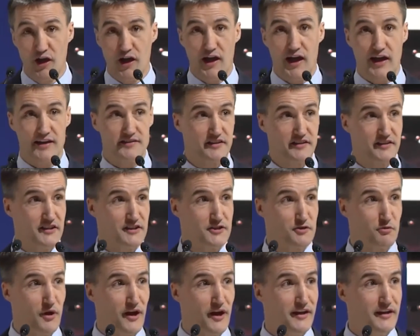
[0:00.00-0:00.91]
As it is
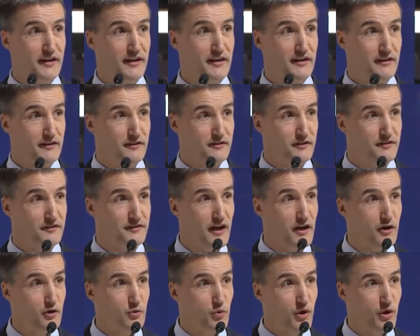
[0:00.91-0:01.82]
raining, the
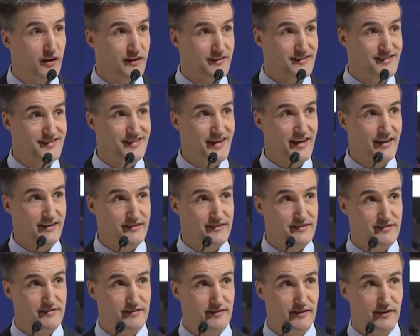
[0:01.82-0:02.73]
tire will
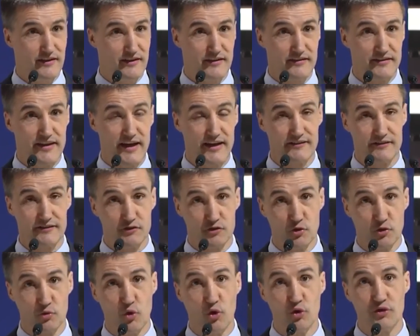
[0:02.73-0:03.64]
sense that
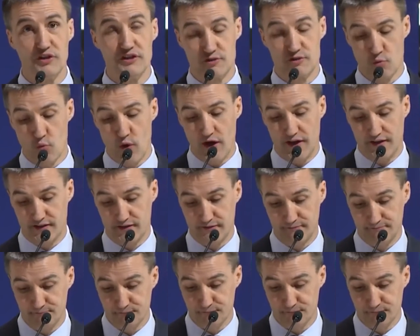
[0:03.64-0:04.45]
the road is wet.